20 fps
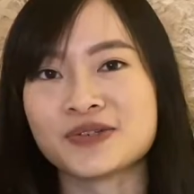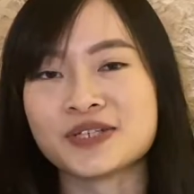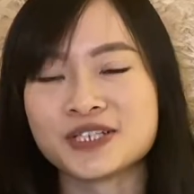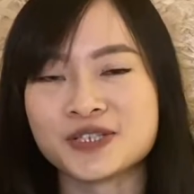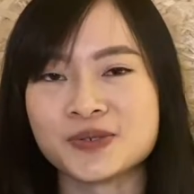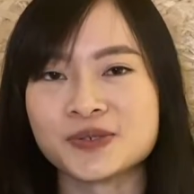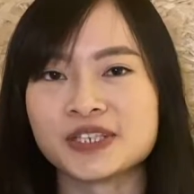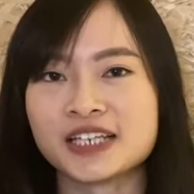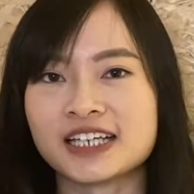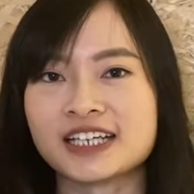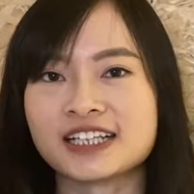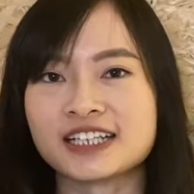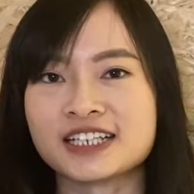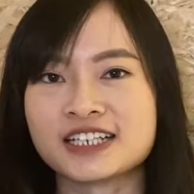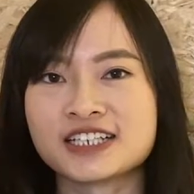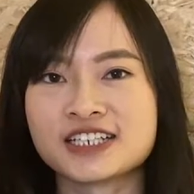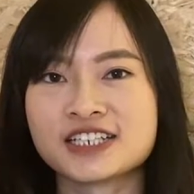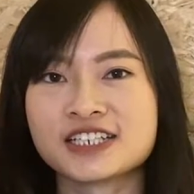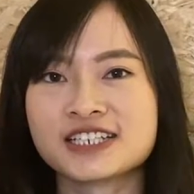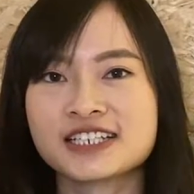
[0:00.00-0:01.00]
school
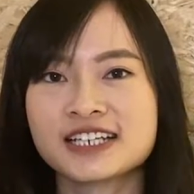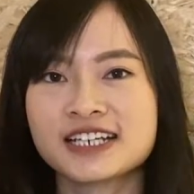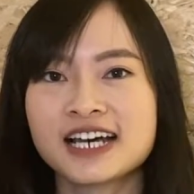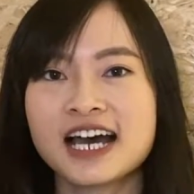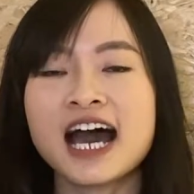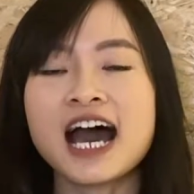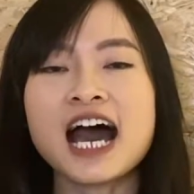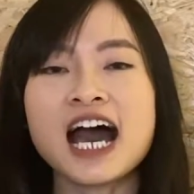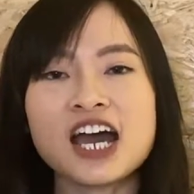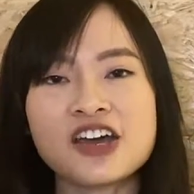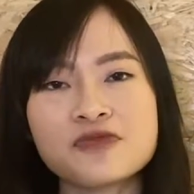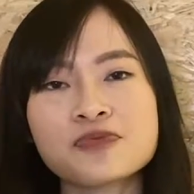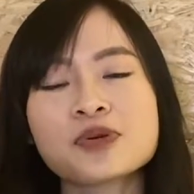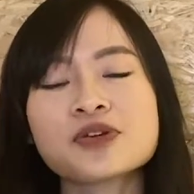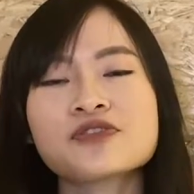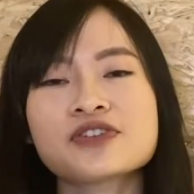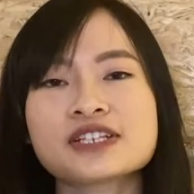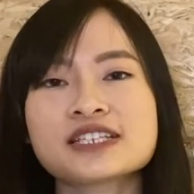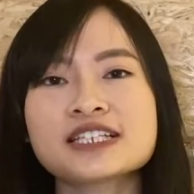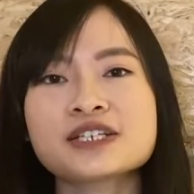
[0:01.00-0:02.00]
English. I've
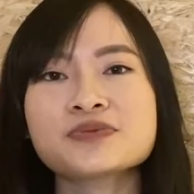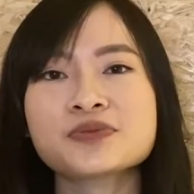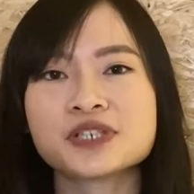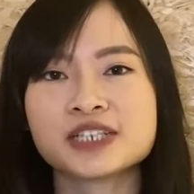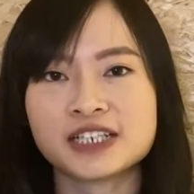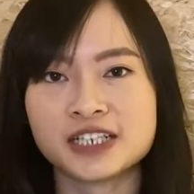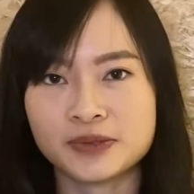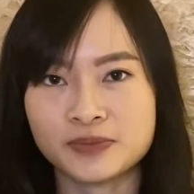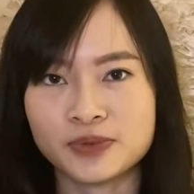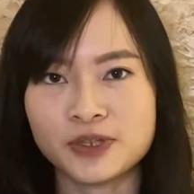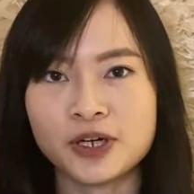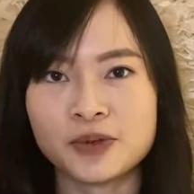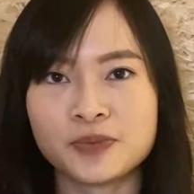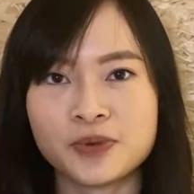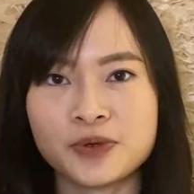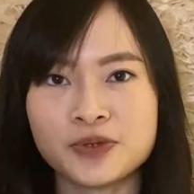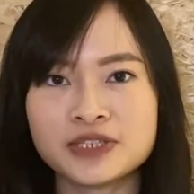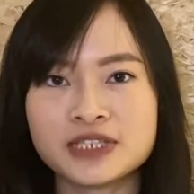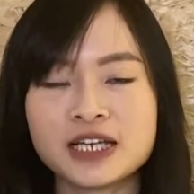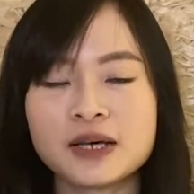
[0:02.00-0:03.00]
previously written a blog
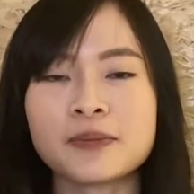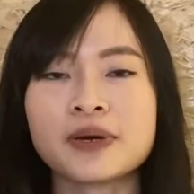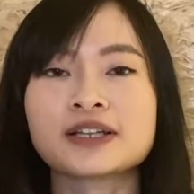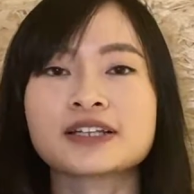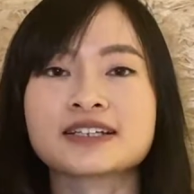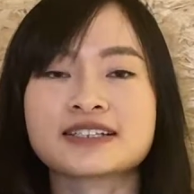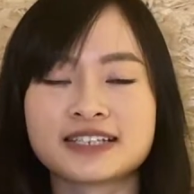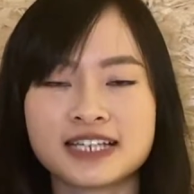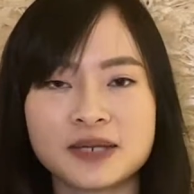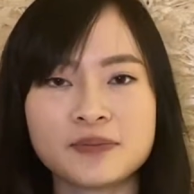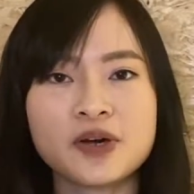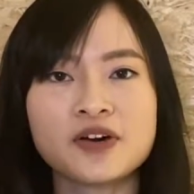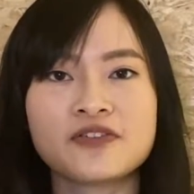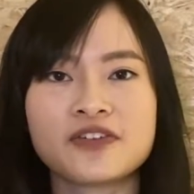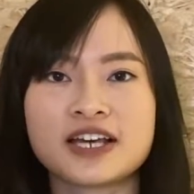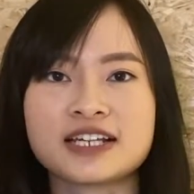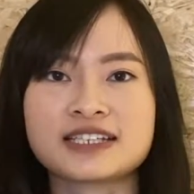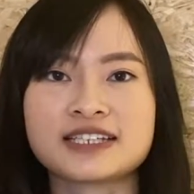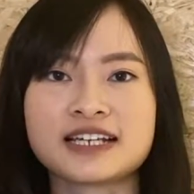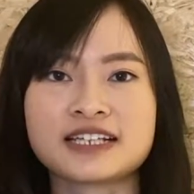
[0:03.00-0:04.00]
post about the scheme of
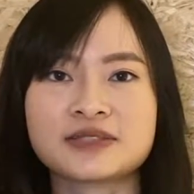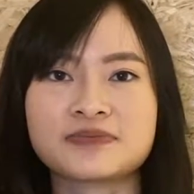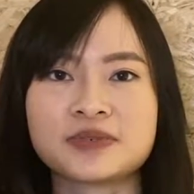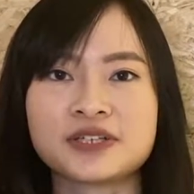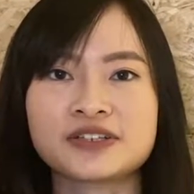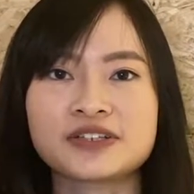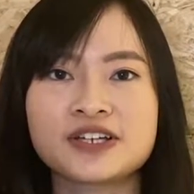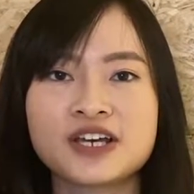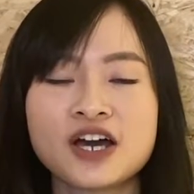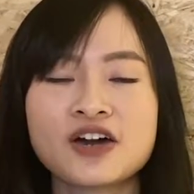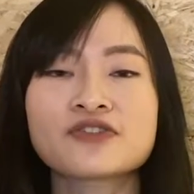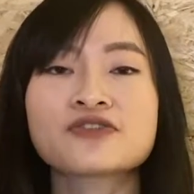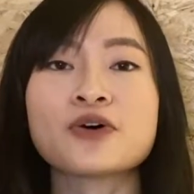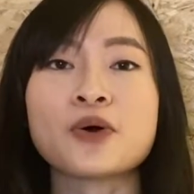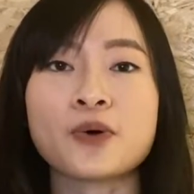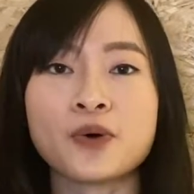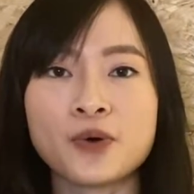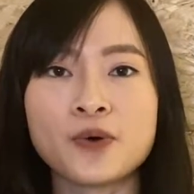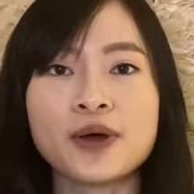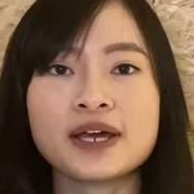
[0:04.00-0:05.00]
assessment for
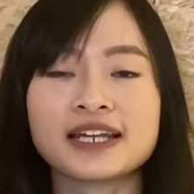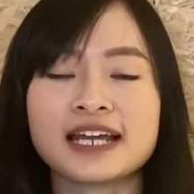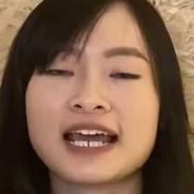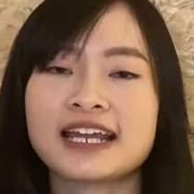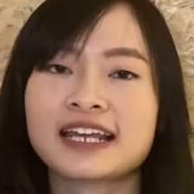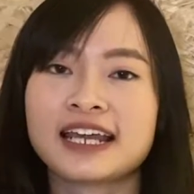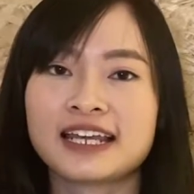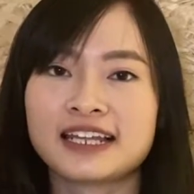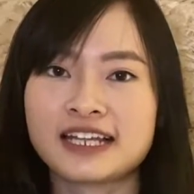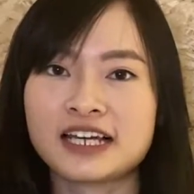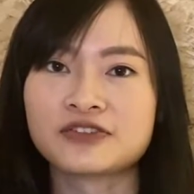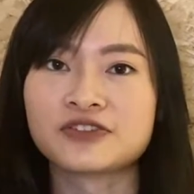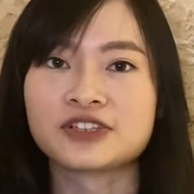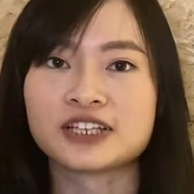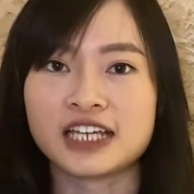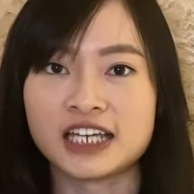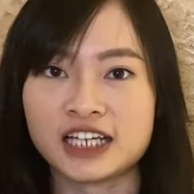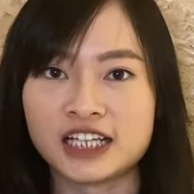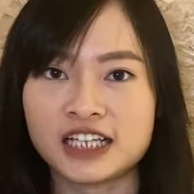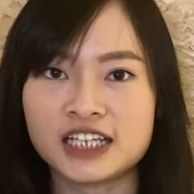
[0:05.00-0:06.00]
O and NA level
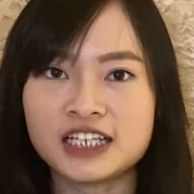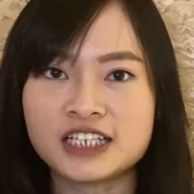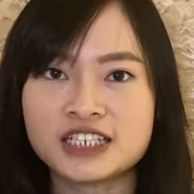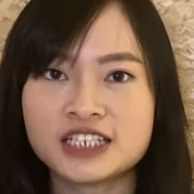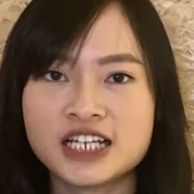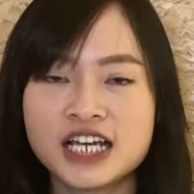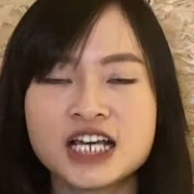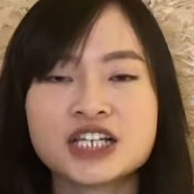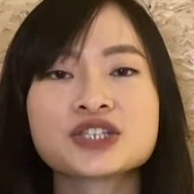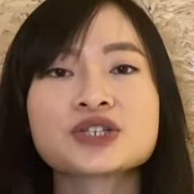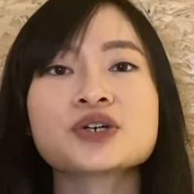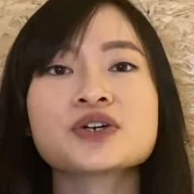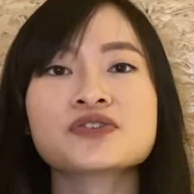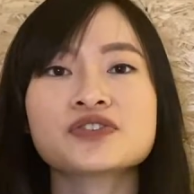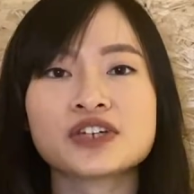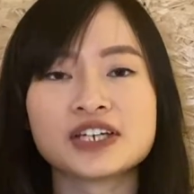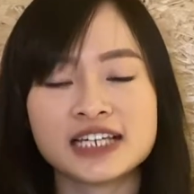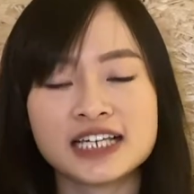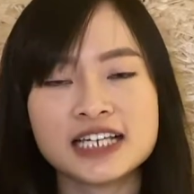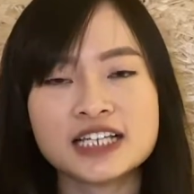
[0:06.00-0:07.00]
English, so if you're
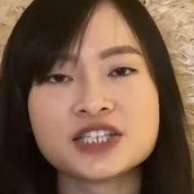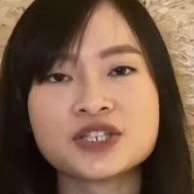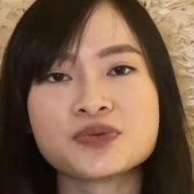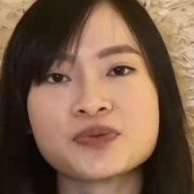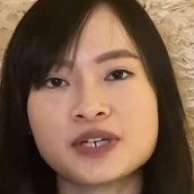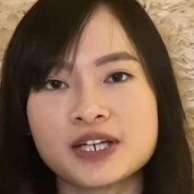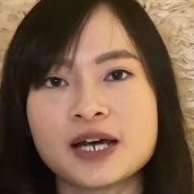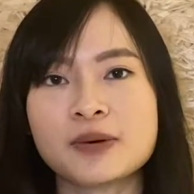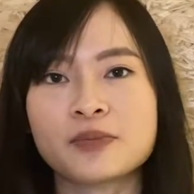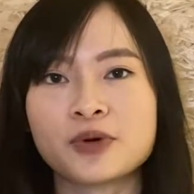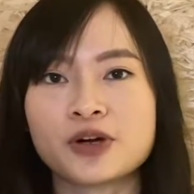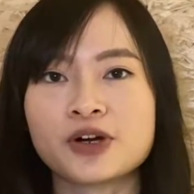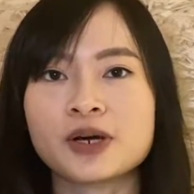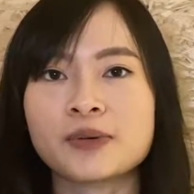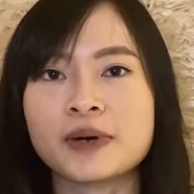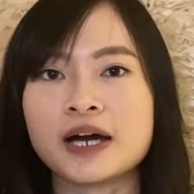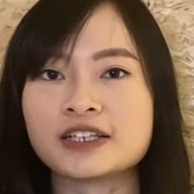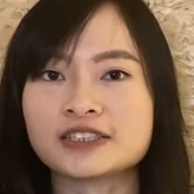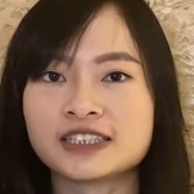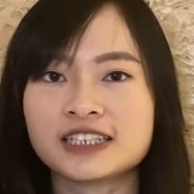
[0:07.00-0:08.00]
keen to read out more
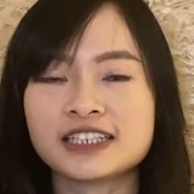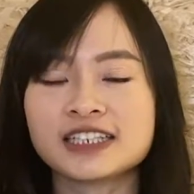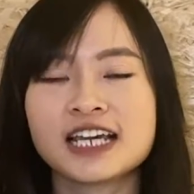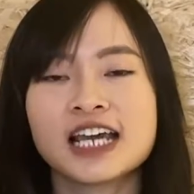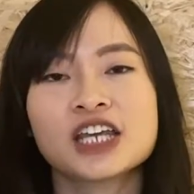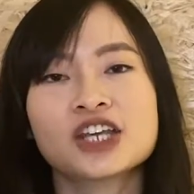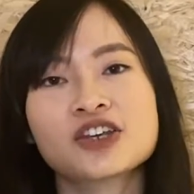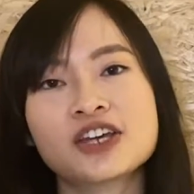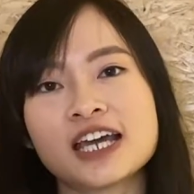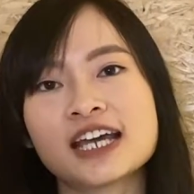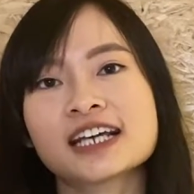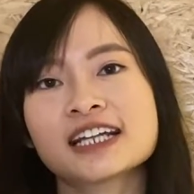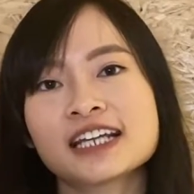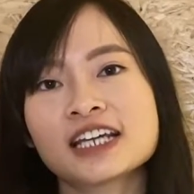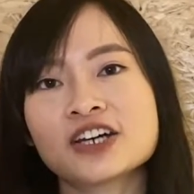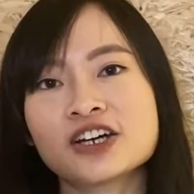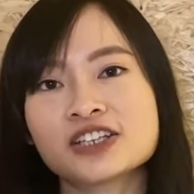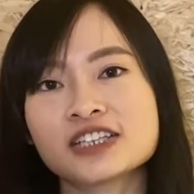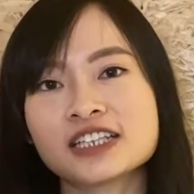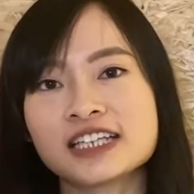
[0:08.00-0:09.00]
about it, you can click
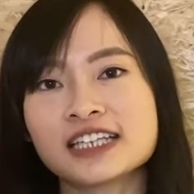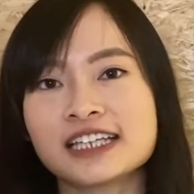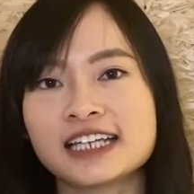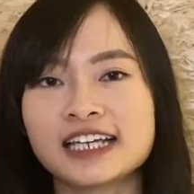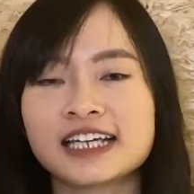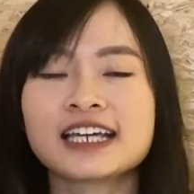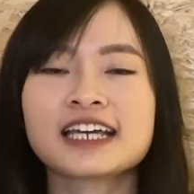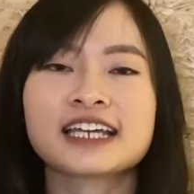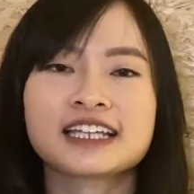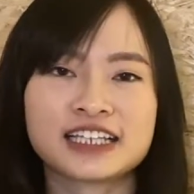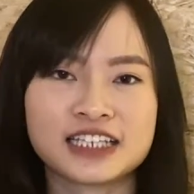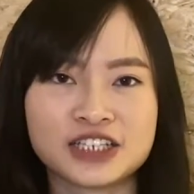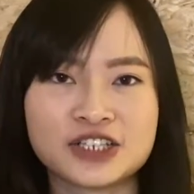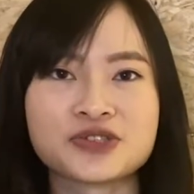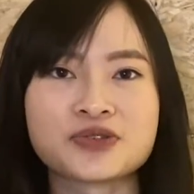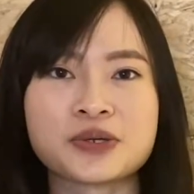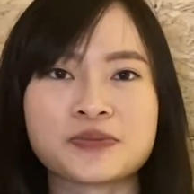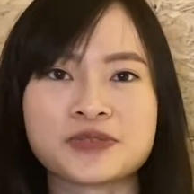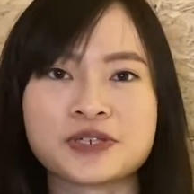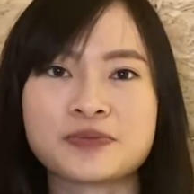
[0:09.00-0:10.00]
on the link in the
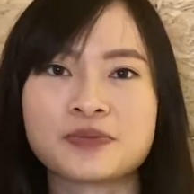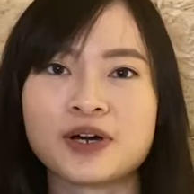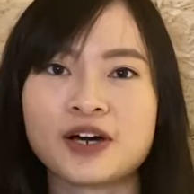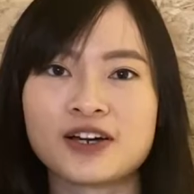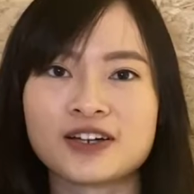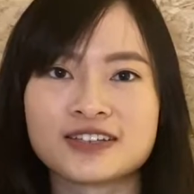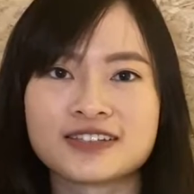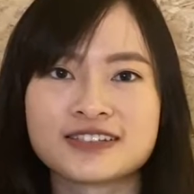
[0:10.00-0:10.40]
description box.